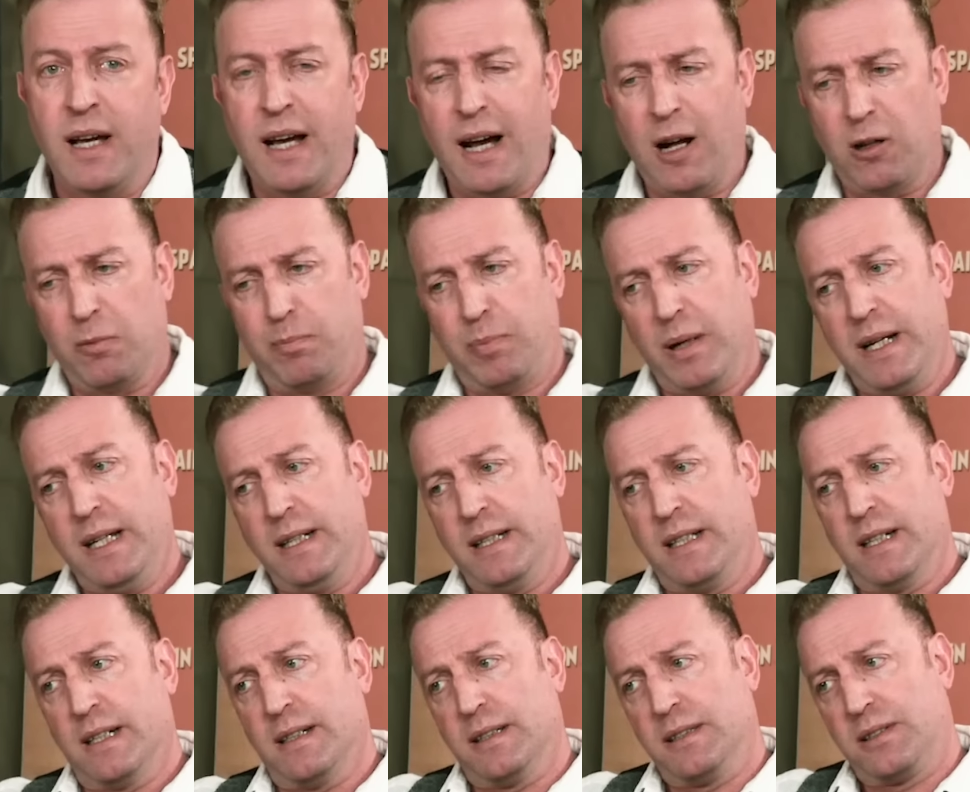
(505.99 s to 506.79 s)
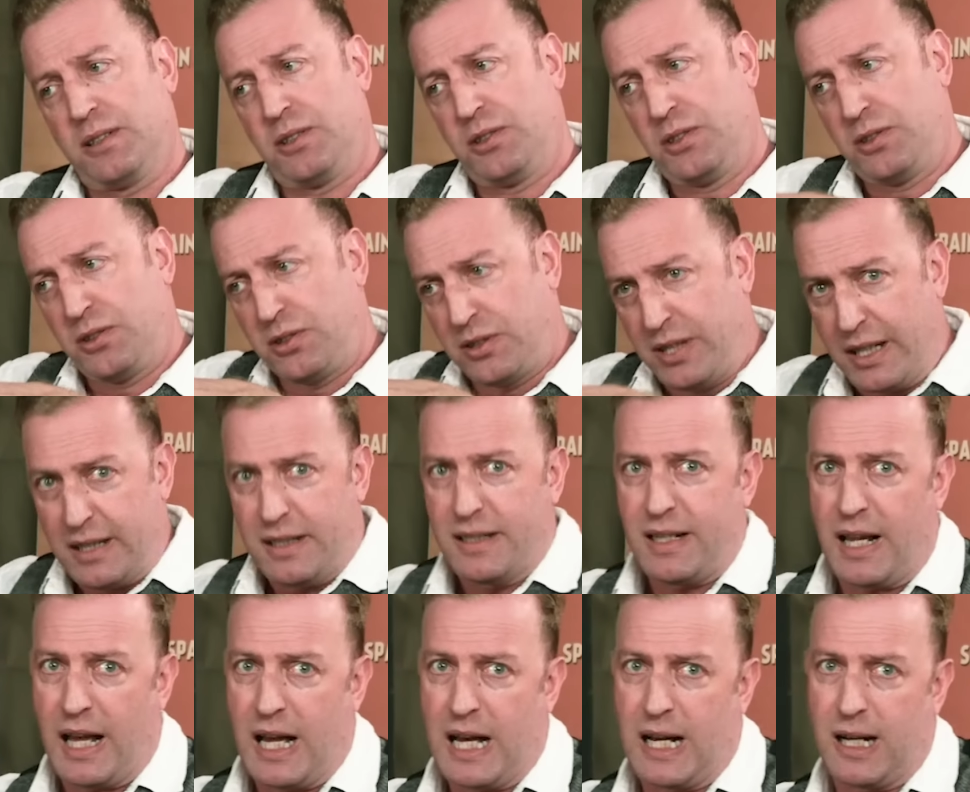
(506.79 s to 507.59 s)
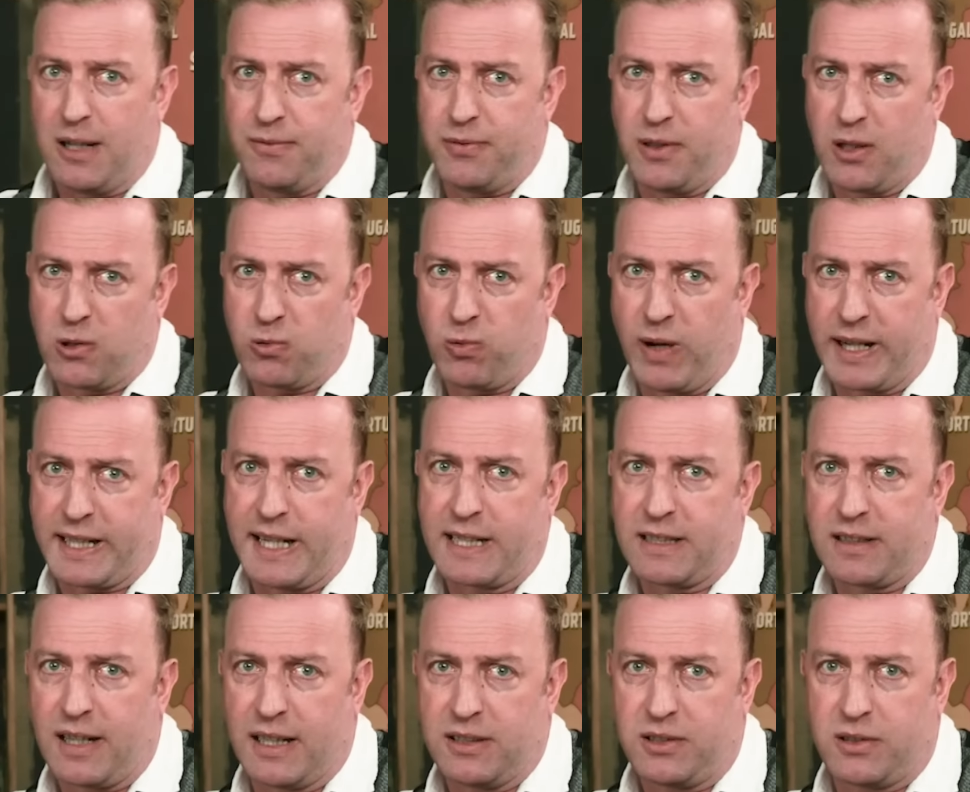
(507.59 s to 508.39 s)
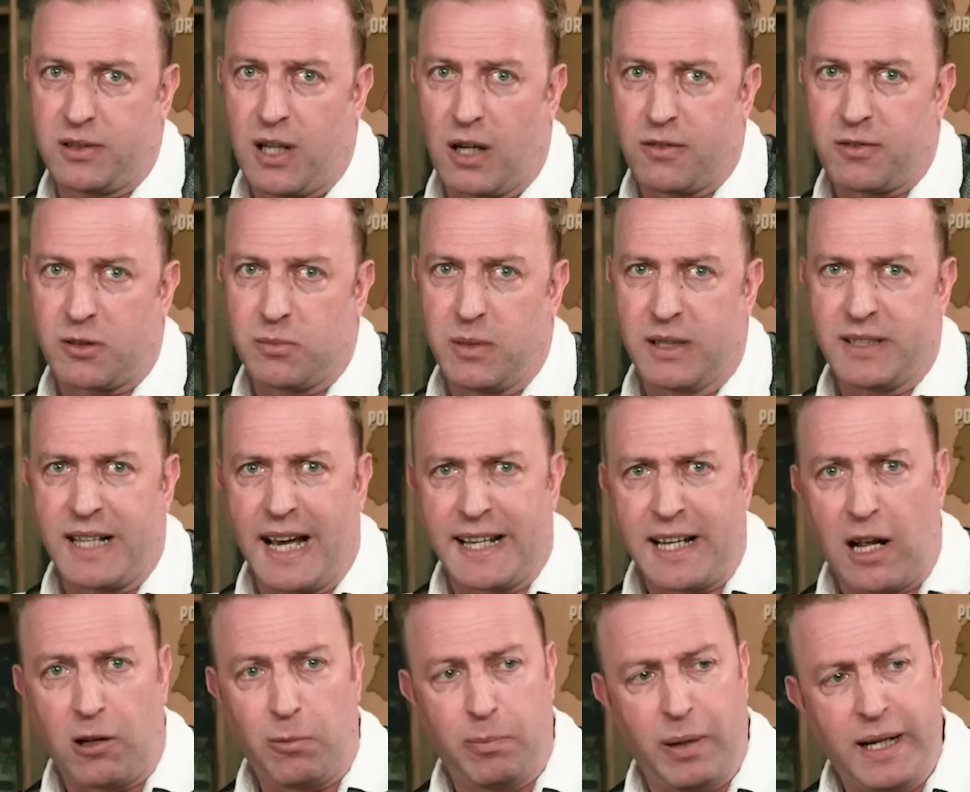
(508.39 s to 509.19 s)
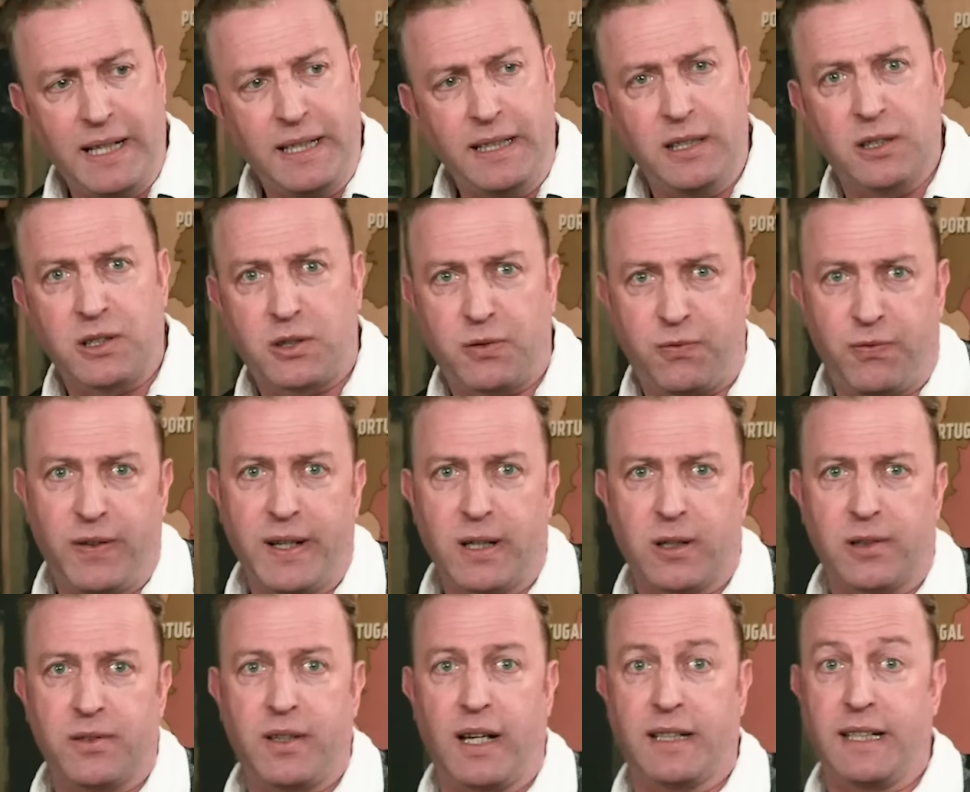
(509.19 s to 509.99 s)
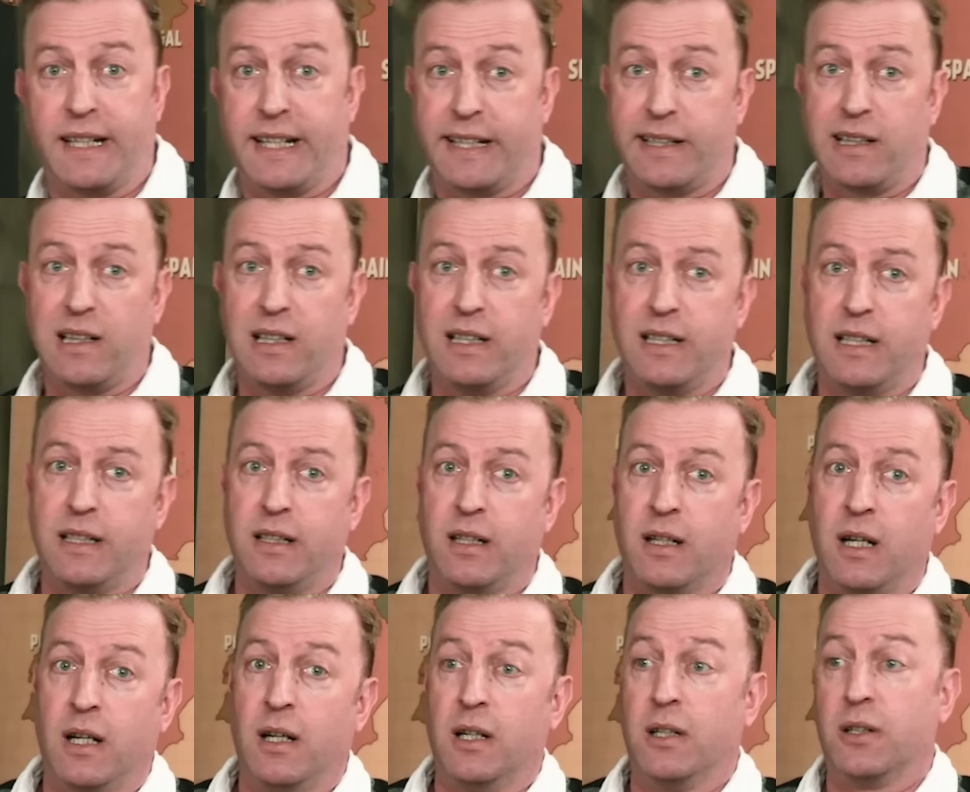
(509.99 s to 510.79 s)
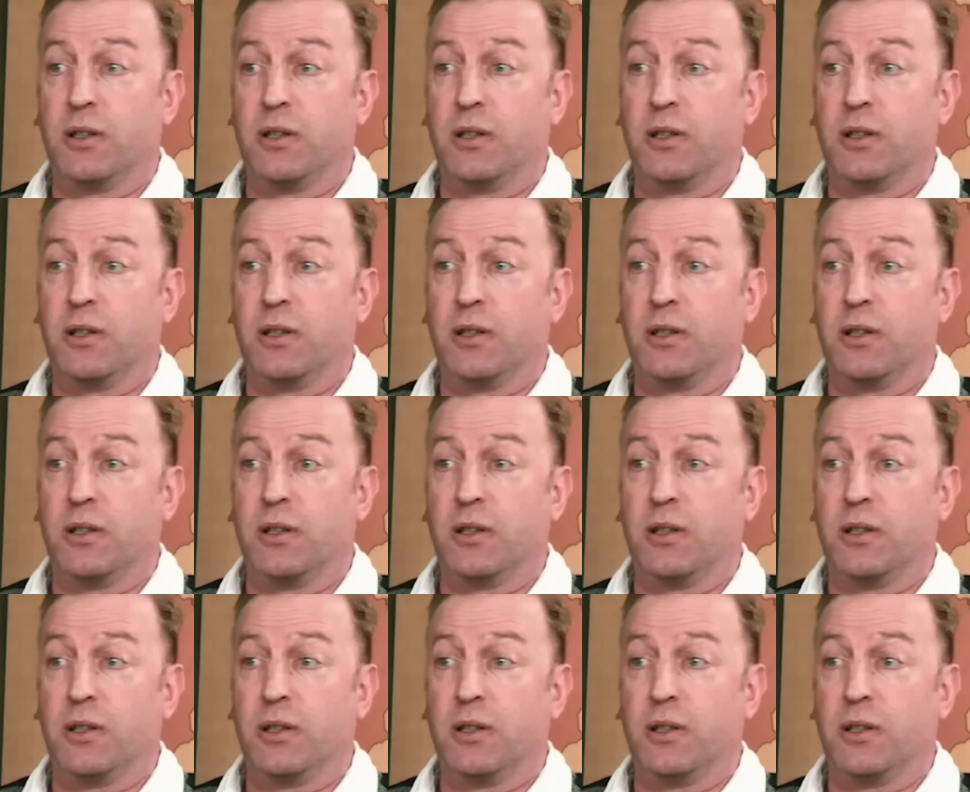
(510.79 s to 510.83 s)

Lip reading: Albania didn't have a recognized government, and Albanians feared that Italy,